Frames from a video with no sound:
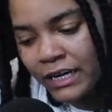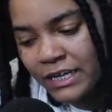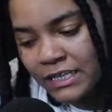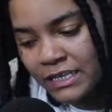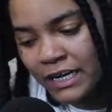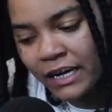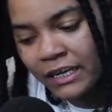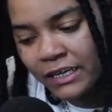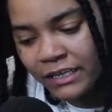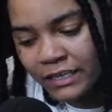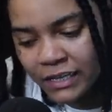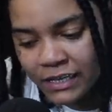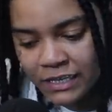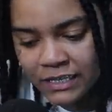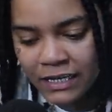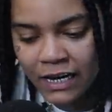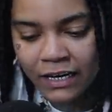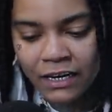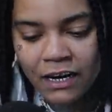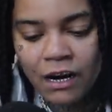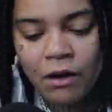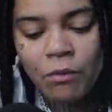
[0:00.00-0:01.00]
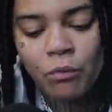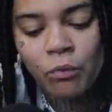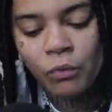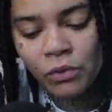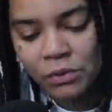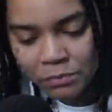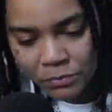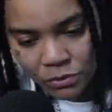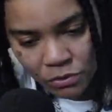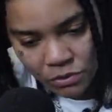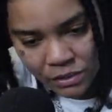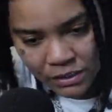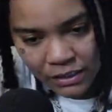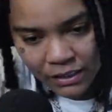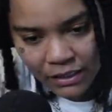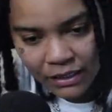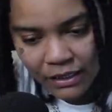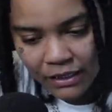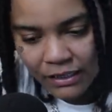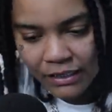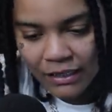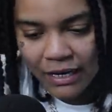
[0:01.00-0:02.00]
it's other things that come with music.
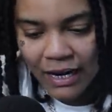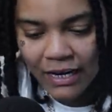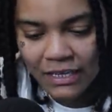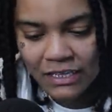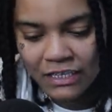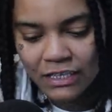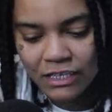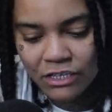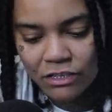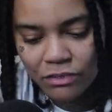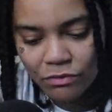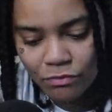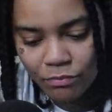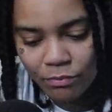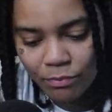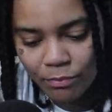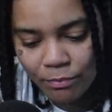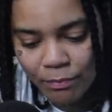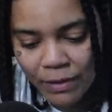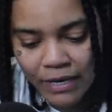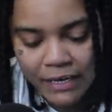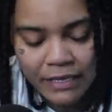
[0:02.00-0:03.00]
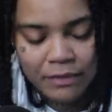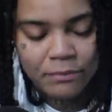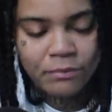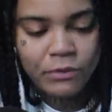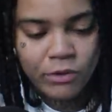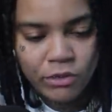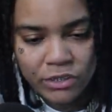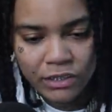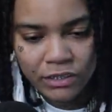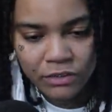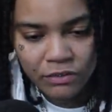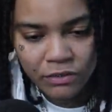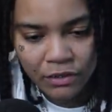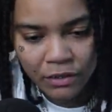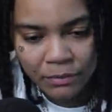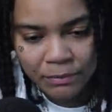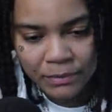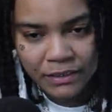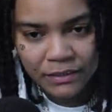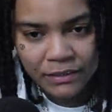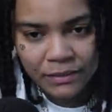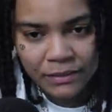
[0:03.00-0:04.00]
Right. Not just making music. You know what I mean?